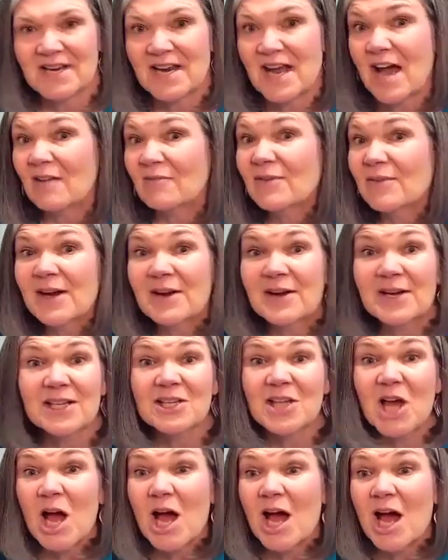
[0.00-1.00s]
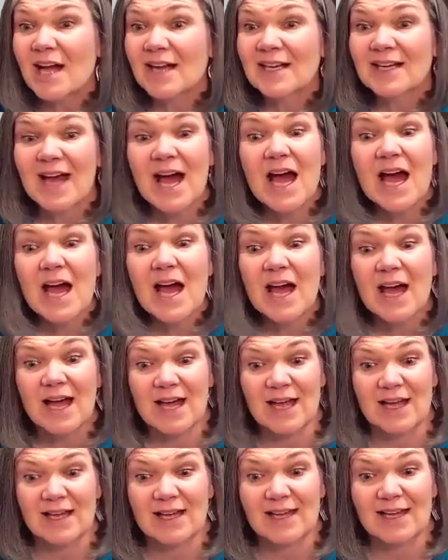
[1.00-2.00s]
Not very long,
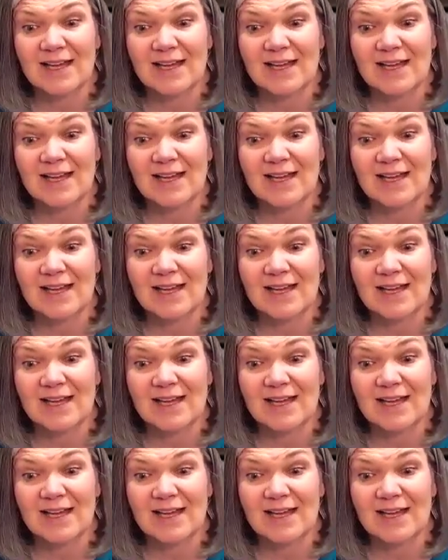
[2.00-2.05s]
huh?